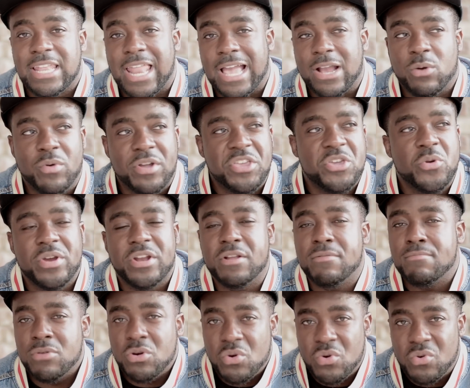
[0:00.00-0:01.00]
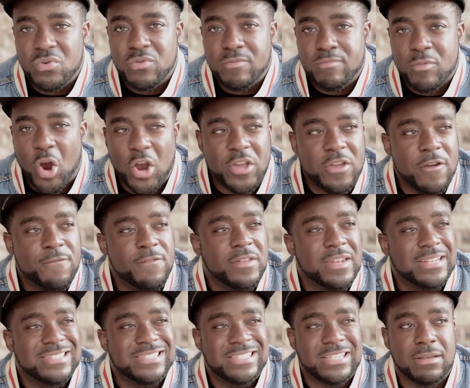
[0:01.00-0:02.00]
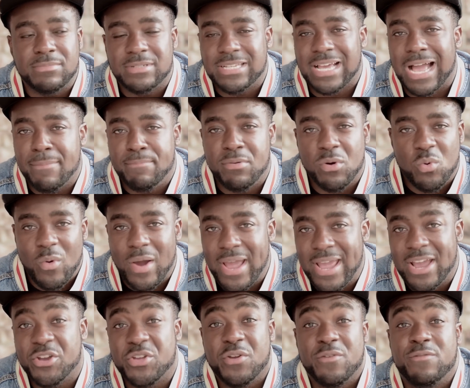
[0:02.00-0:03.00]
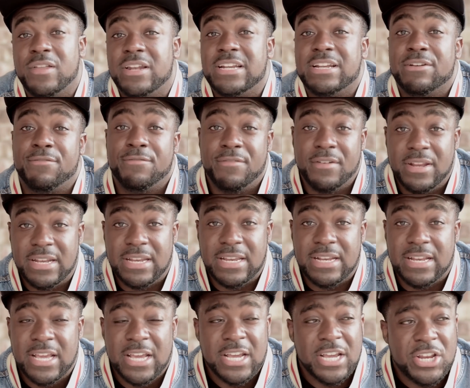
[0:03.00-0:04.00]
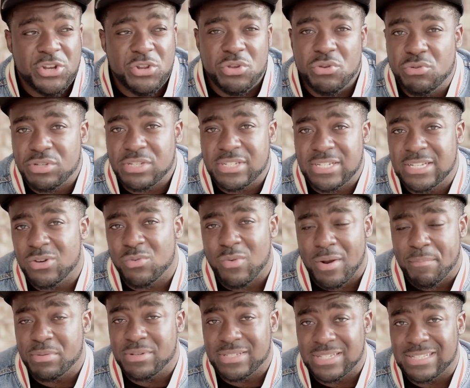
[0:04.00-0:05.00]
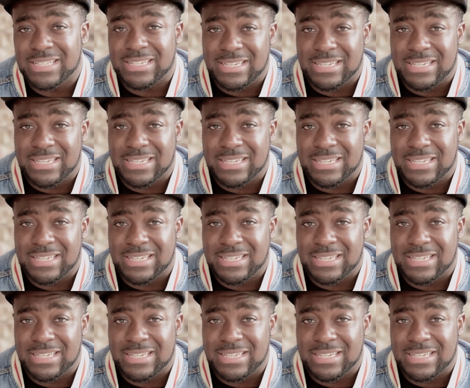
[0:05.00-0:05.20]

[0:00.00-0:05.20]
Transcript: Like when you're in a mood, or you're feeling some type of way, or you're feeling offended, do you still represent the